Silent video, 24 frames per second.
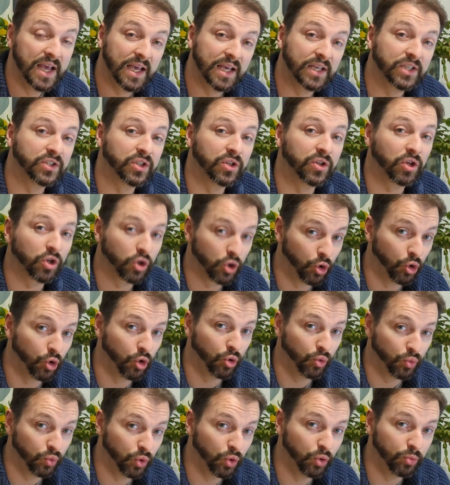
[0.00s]
is that the
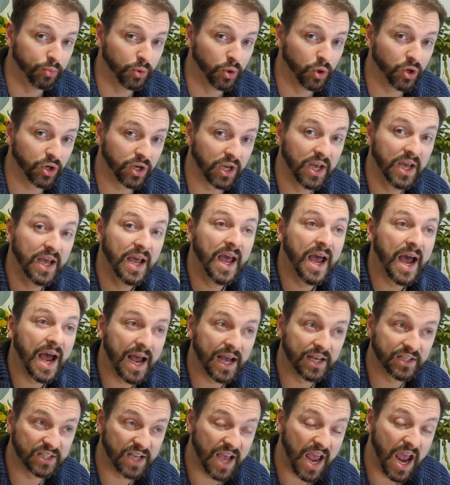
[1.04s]
core rulebook has